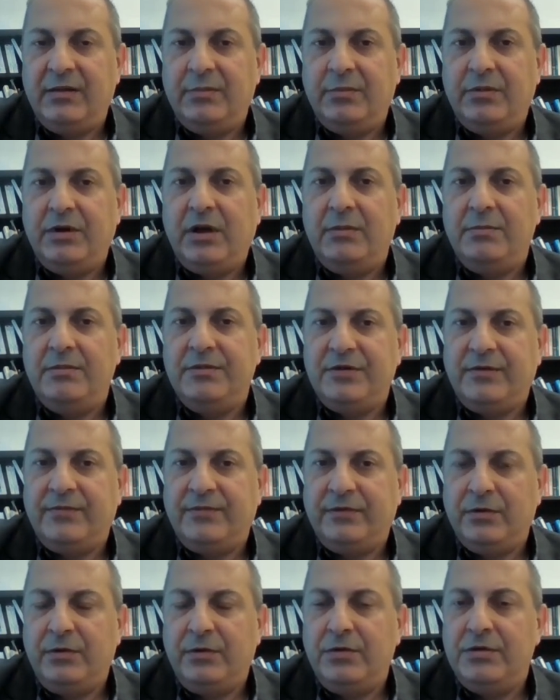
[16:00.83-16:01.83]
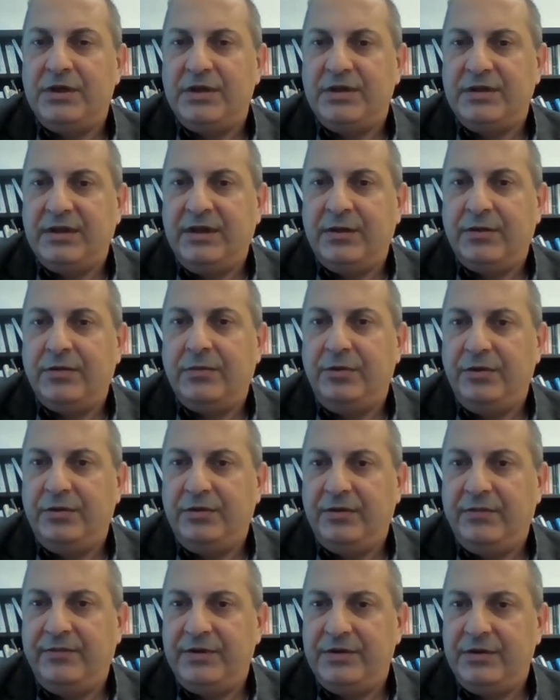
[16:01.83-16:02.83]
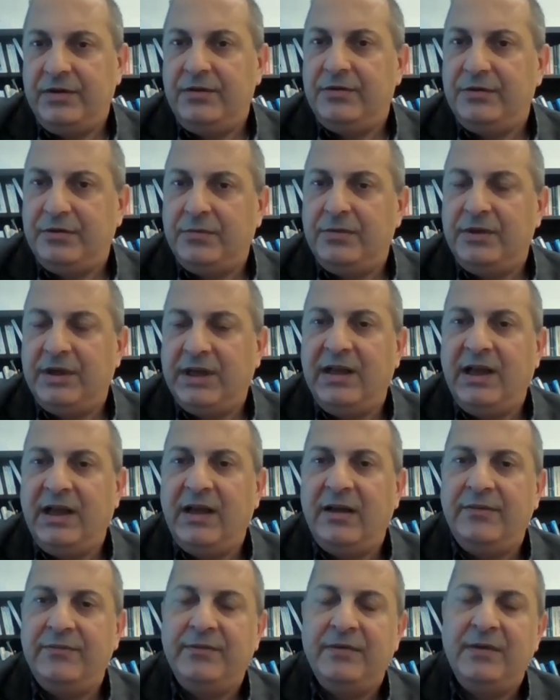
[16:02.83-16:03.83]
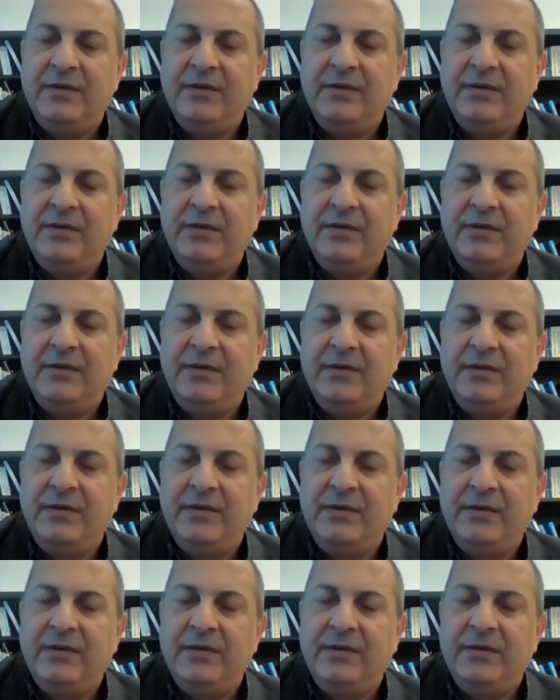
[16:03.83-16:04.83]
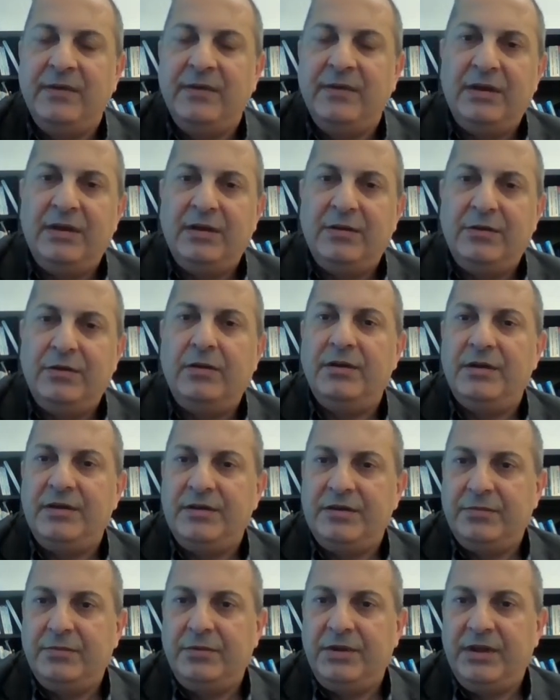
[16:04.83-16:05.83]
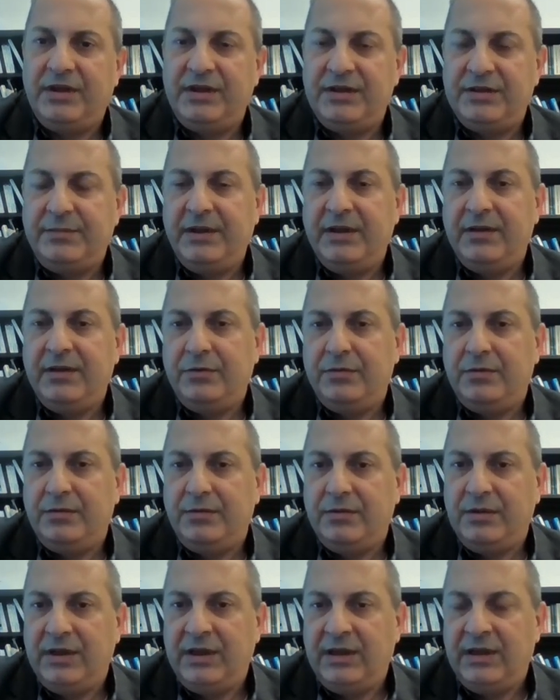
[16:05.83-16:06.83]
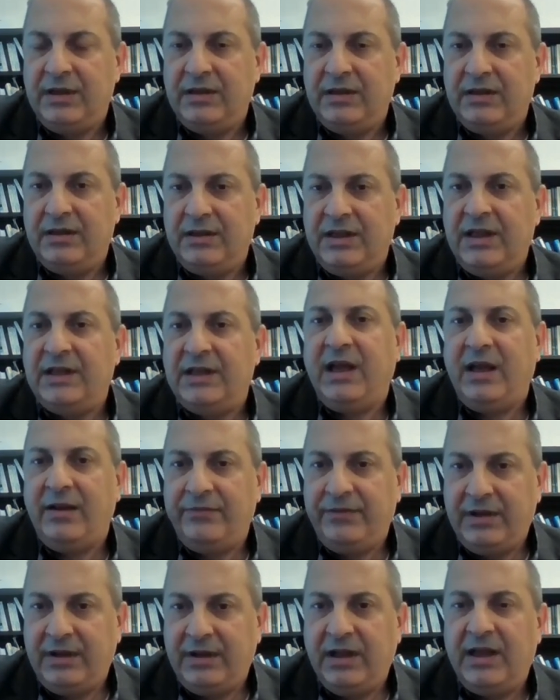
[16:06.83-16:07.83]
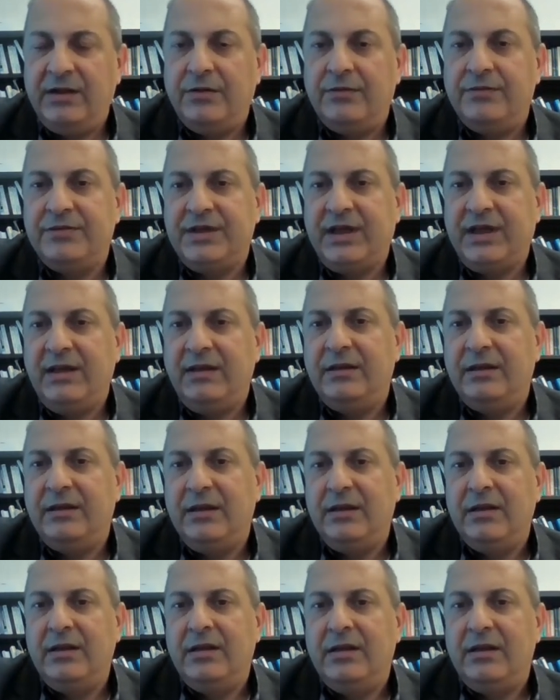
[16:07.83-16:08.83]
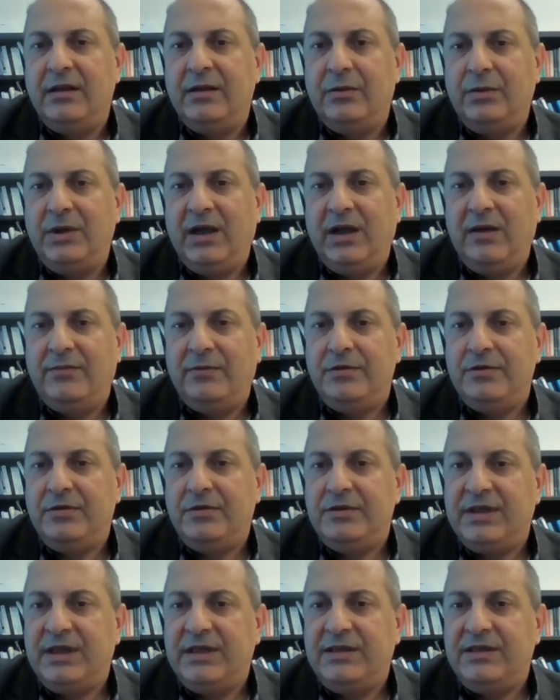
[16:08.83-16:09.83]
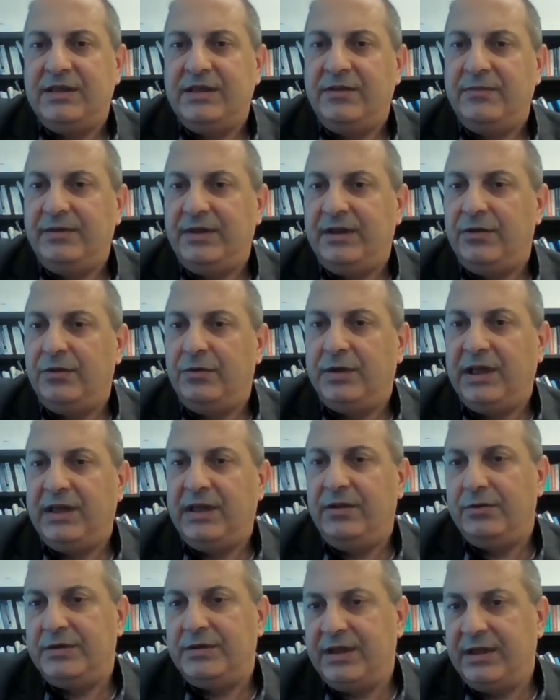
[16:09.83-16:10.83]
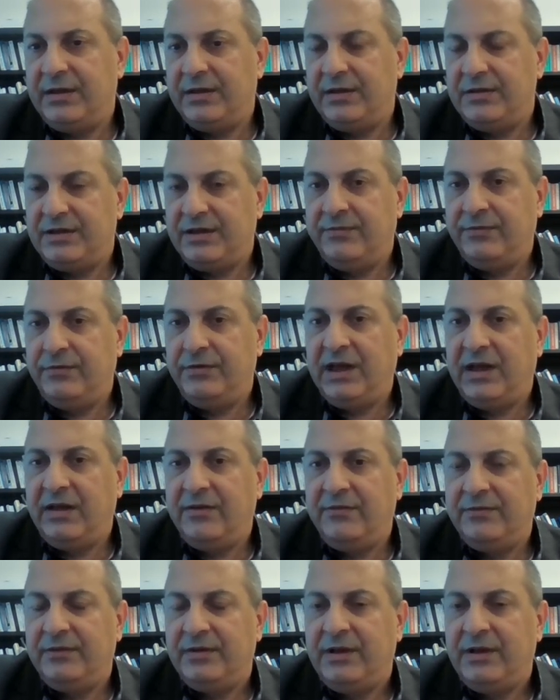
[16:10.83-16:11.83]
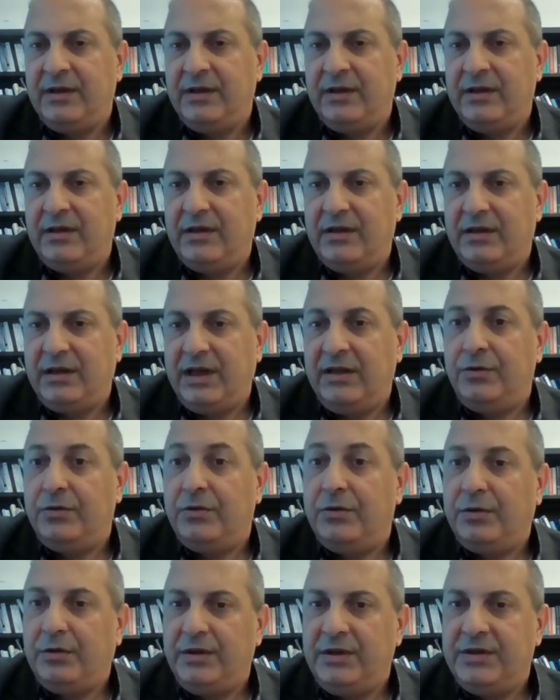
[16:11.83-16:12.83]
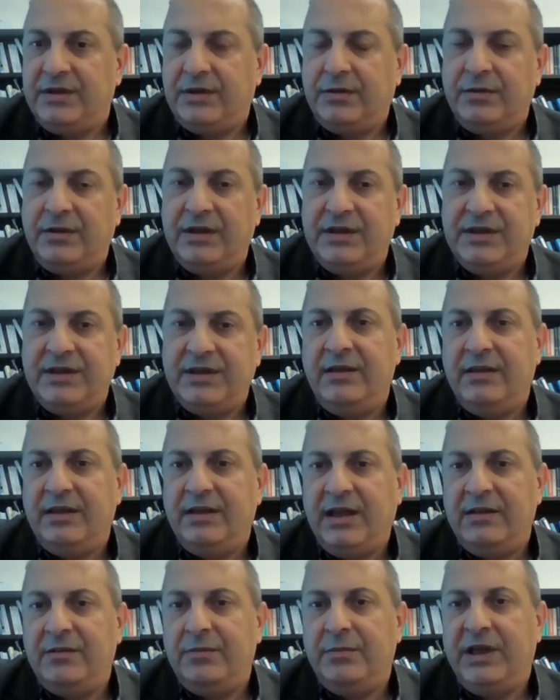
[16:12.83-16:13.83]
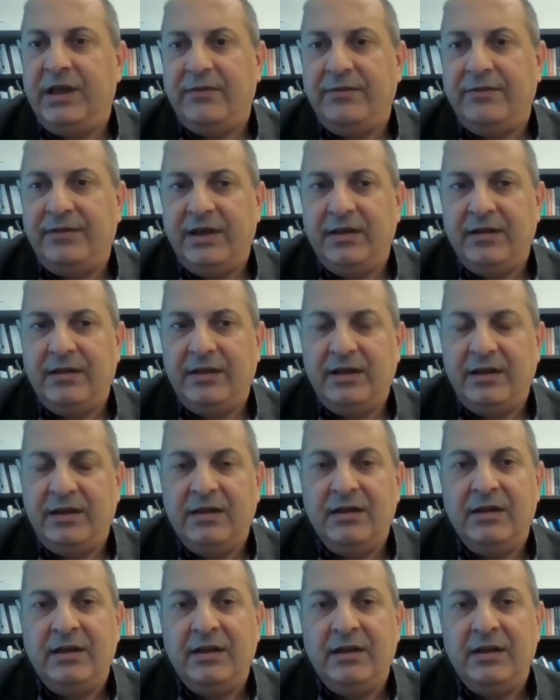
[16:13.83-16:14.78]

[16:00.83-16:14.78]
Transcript: problems of occlusions in computer vision. So we can have some tolerance with respect to not having line of sight. We have also sensitivity to radio signals. If we have radio noise on the side, that may affect the